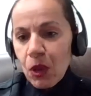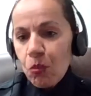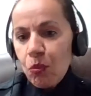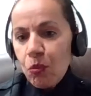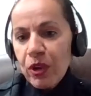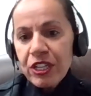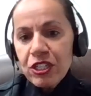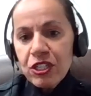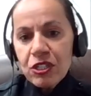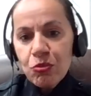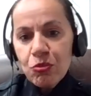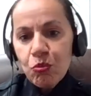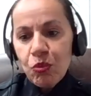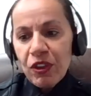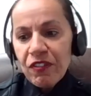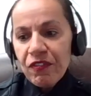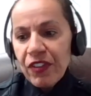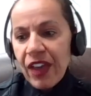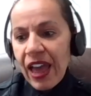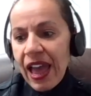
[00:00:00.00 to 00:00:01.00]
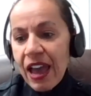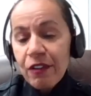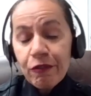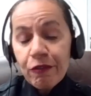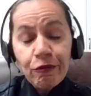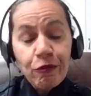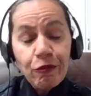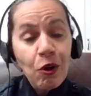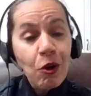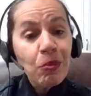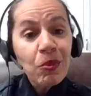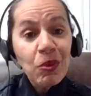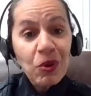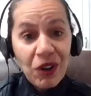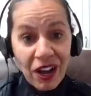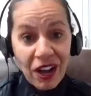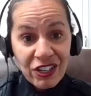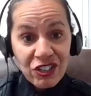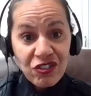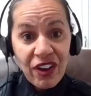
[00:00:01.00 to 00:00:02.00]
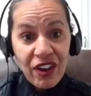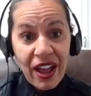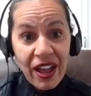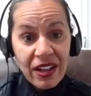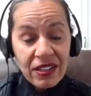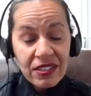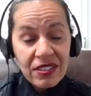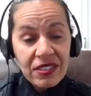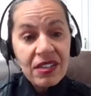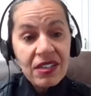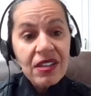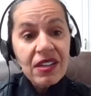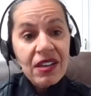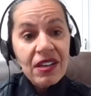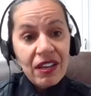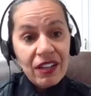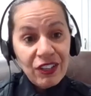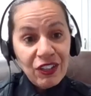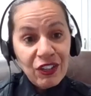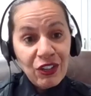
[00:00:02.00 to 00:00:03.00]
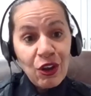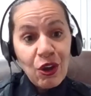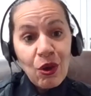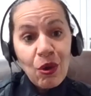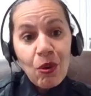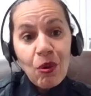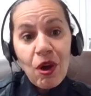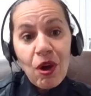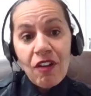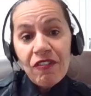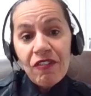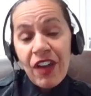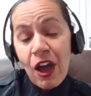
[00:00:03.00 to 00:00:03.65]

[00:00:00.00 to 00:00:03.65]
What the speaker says: We've had formal contracts, of